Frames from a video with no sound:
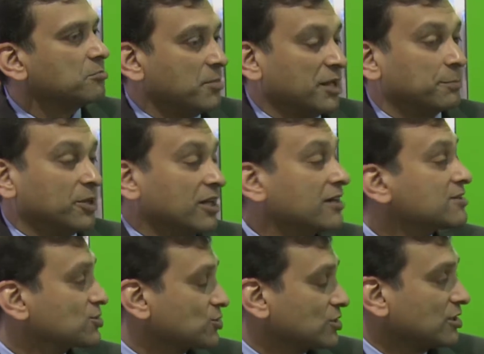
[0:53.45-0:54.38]

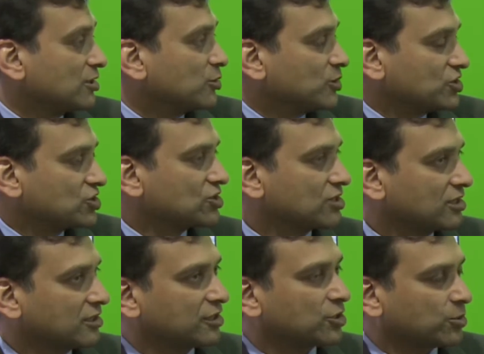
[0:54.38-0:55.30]
MedPlus,
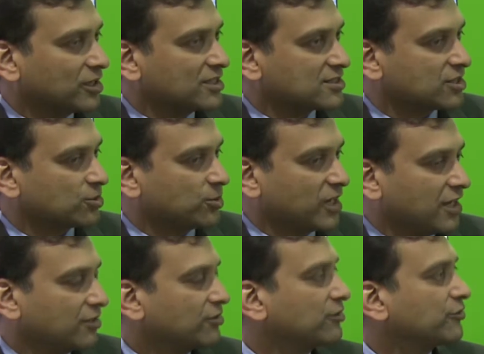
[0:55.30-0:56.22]
which is the
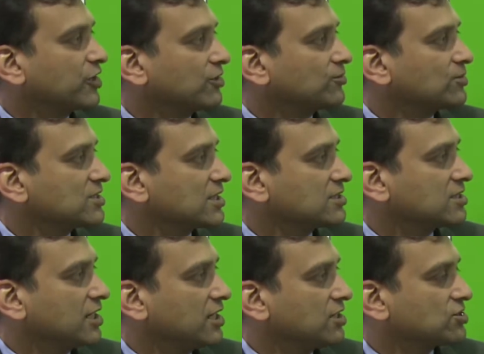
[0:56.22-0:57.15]
creator of Care 360
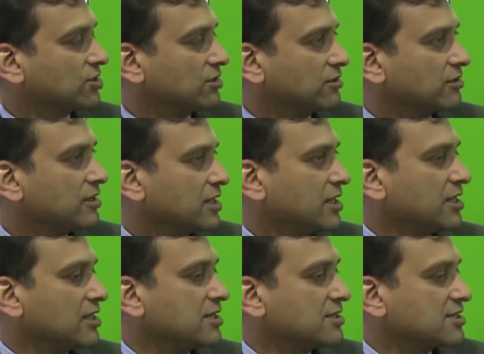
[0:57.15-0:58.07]
EHR,
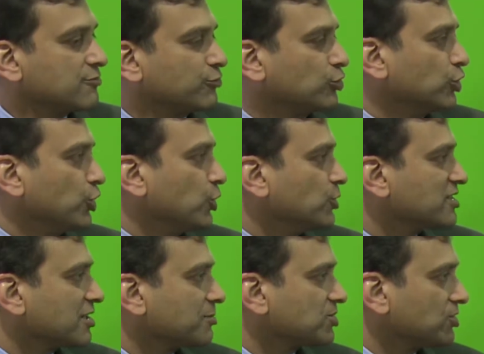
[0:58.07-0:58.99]
is the fully owned
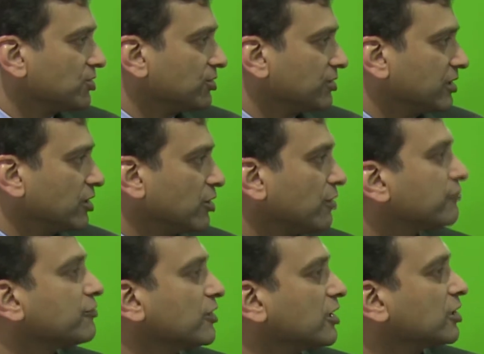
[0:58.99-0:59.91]
subsidiary of
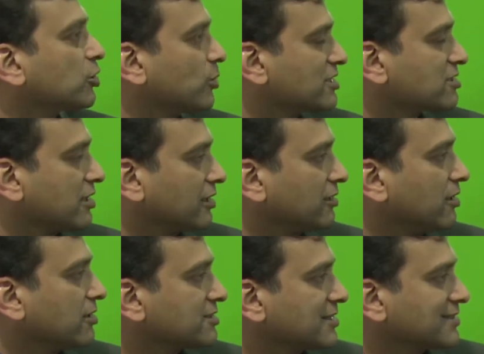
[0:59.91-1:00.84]
Quest
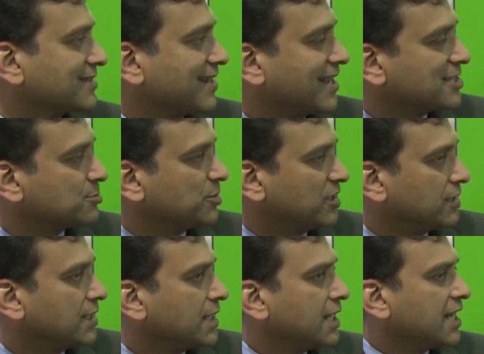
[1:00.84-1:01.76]
Diagnostics and has been,
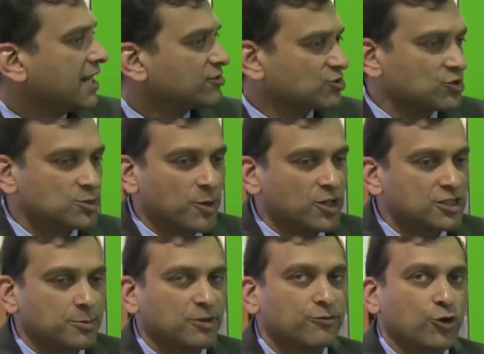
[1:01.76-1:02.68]
and is
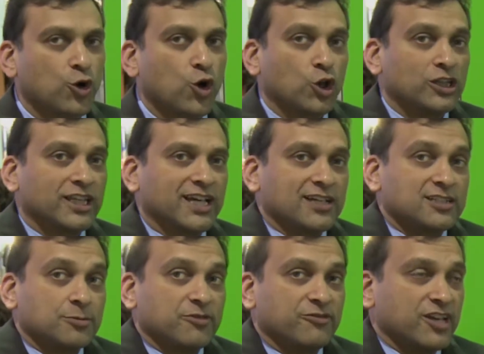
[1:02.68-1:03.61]
responsible for all the
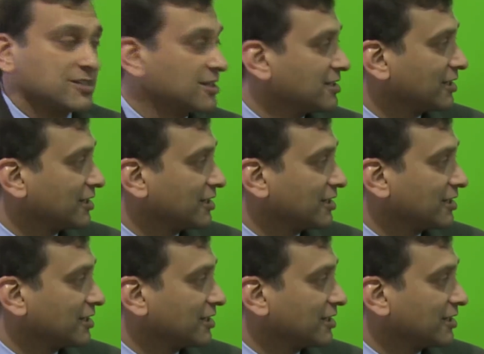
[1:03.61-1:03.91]
customer-facing